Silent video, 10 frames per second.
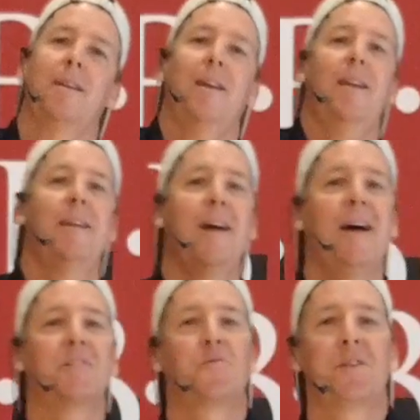Hey
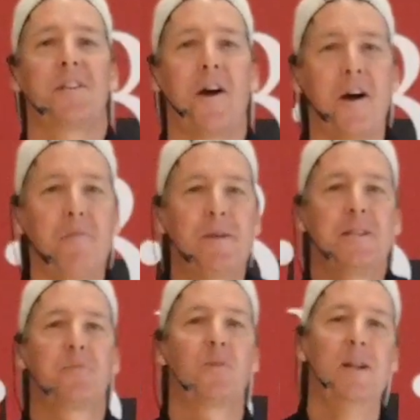guys, what's up?
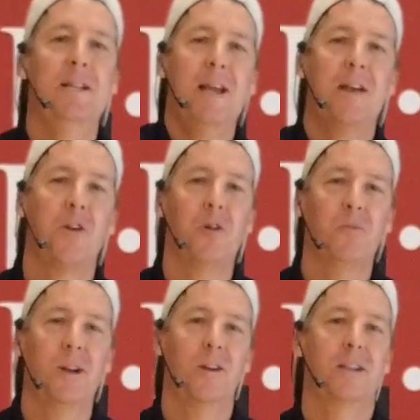It's Brendan at
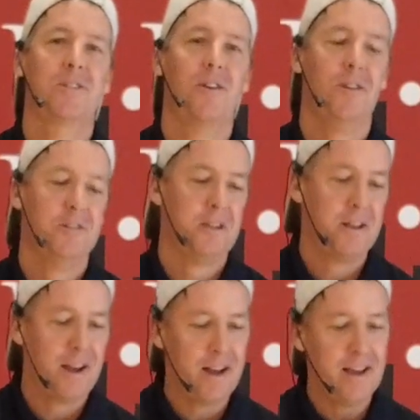Heartbreaker Guitars,
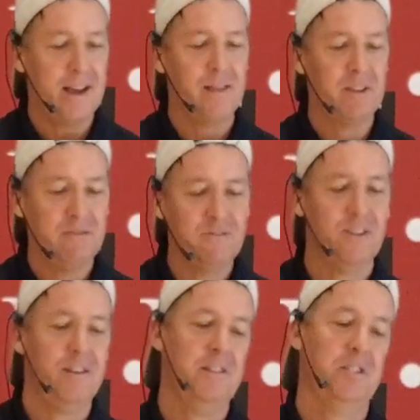and I have a
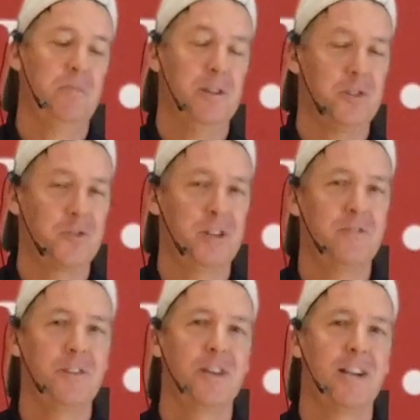very special treat
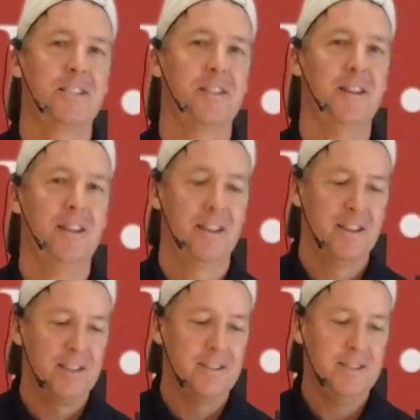for you guys today.
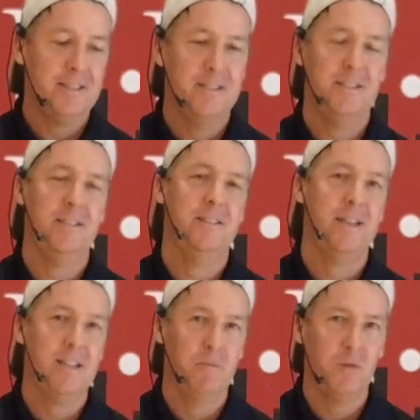This is the
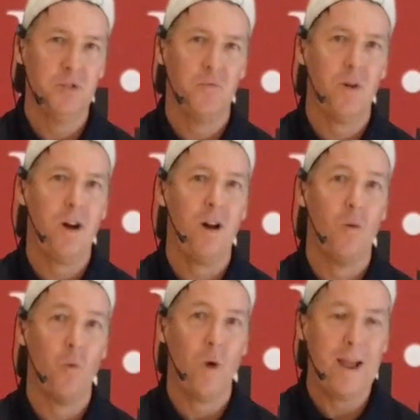Dana Bourgeois
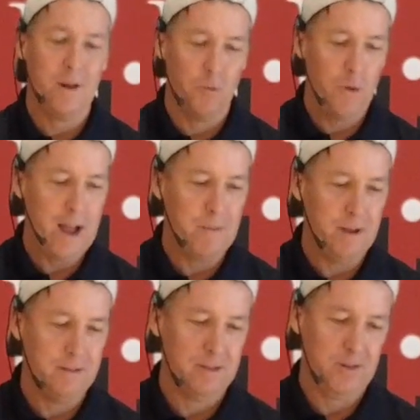Whyte
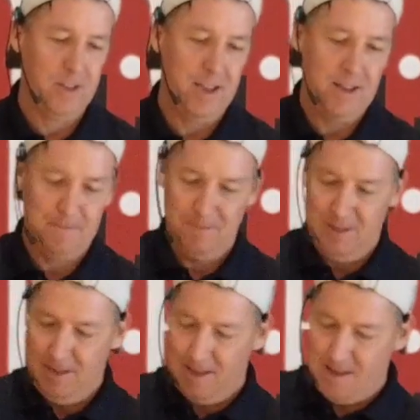Rabbit, okay?
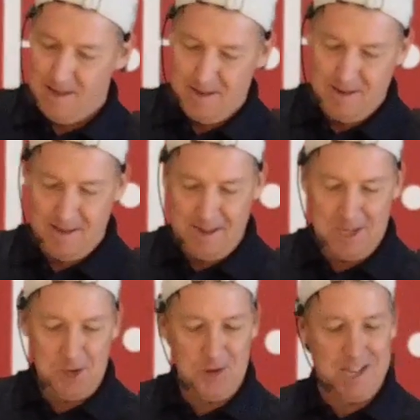And
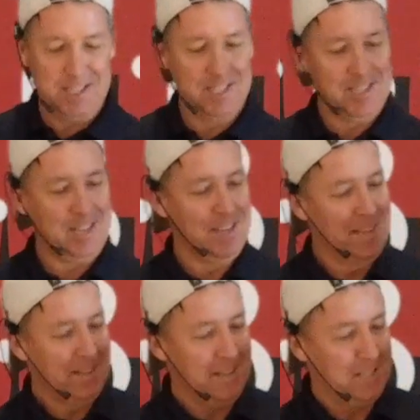as you can see,
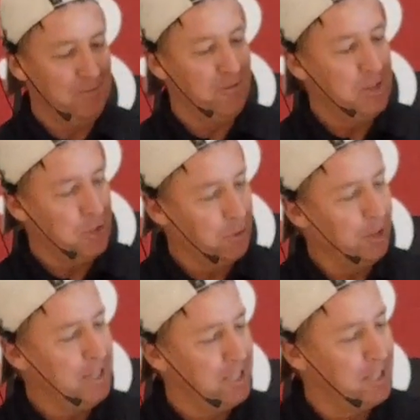it's
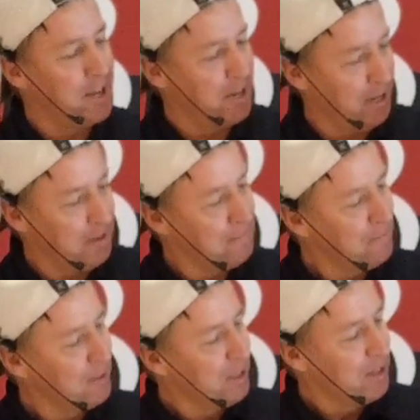visually stunning.
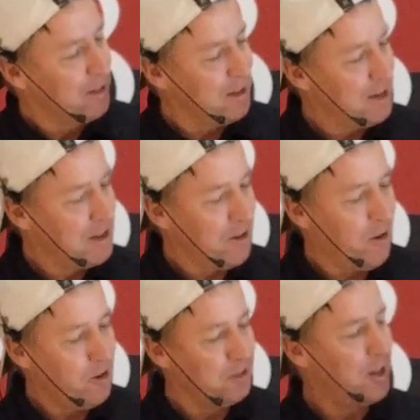Uh,
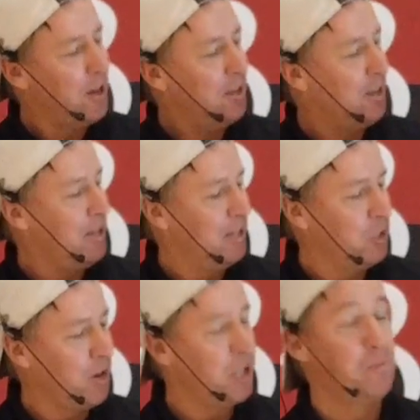all done in a
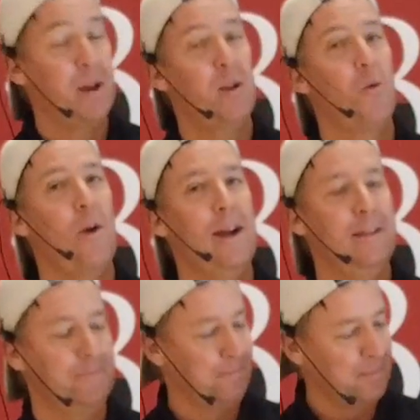transparent white.
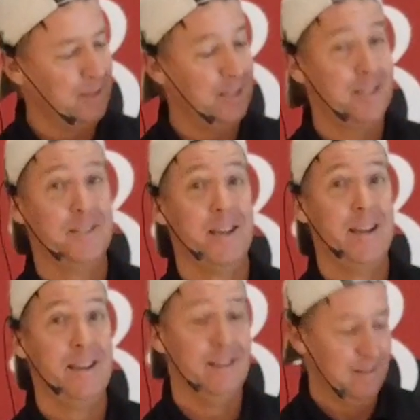This is
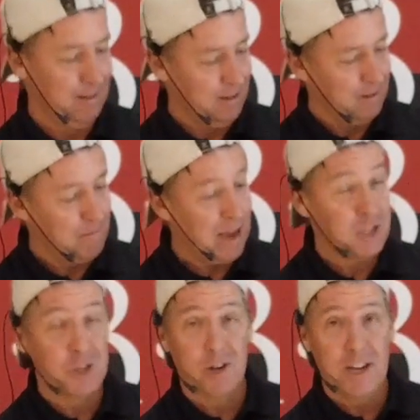a
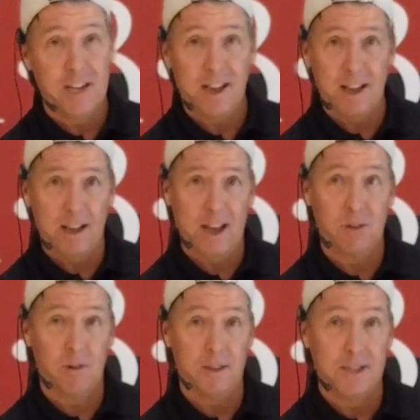master grade
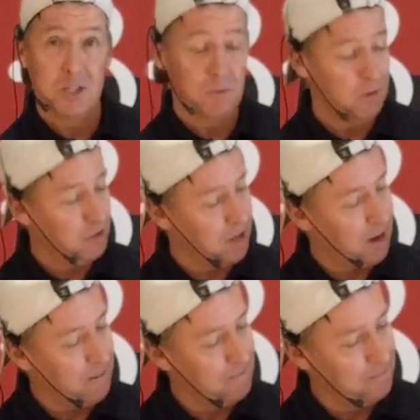Adirondack spruce
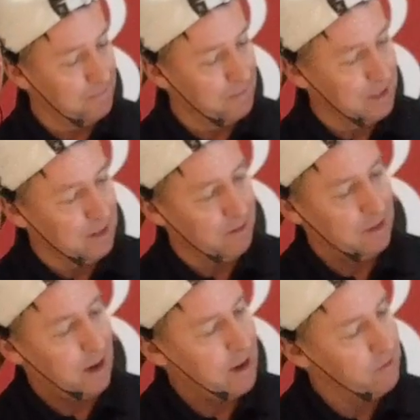top with
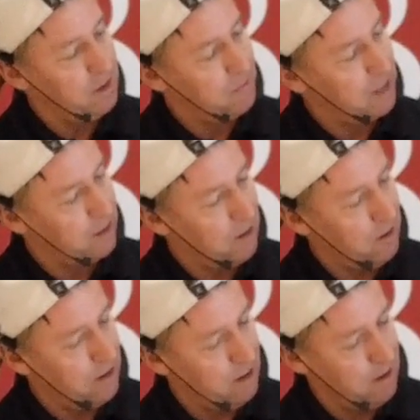ivory pickguard
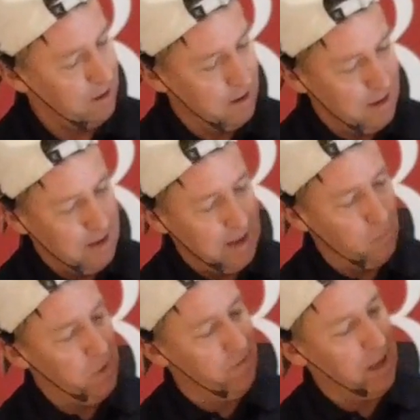here, and
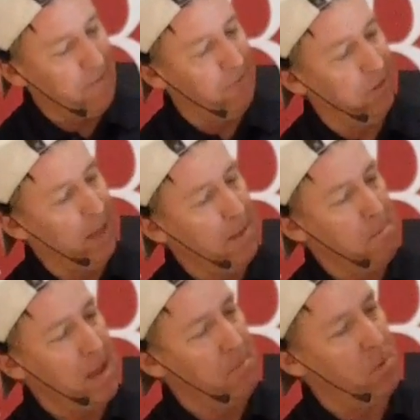we've got flame
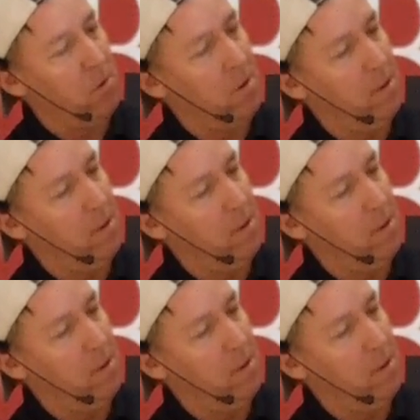maple